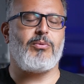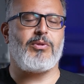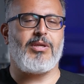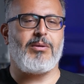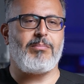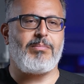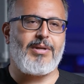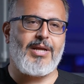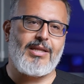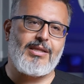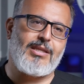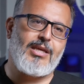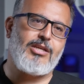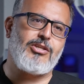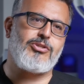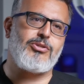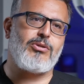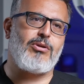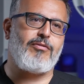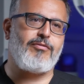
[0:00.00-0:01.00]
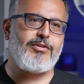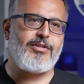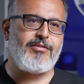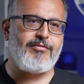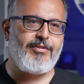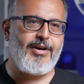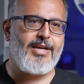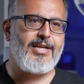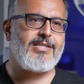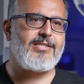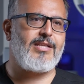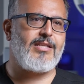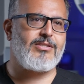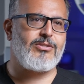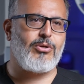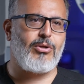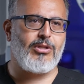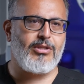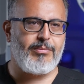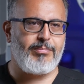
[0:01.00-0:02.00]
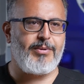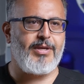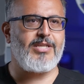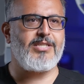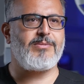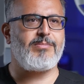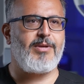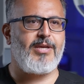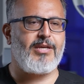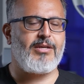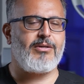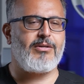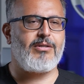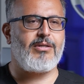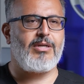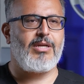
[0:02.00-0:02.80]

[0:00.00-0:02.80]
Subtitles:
with implantation of a device that's called a pacemaker.